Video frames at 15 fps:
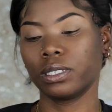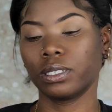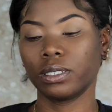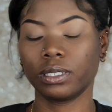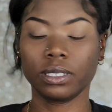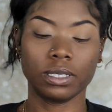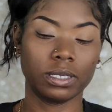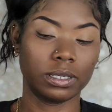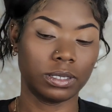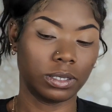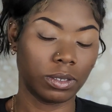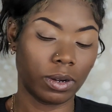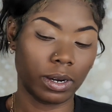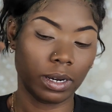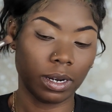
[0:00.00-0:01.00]
to
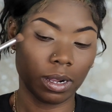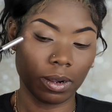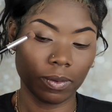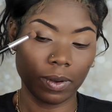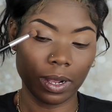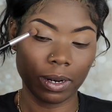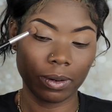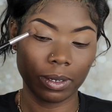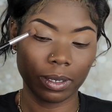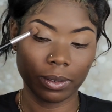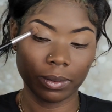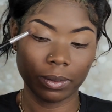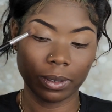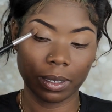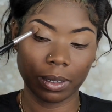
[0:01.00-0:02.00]
start it off. I
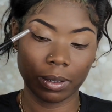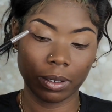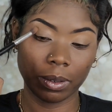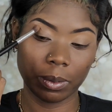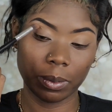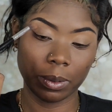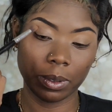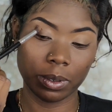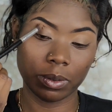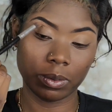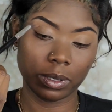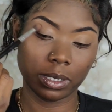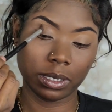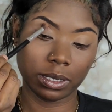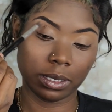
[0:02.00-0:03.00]
don't know where we're going with
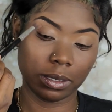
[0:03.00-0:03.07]
this.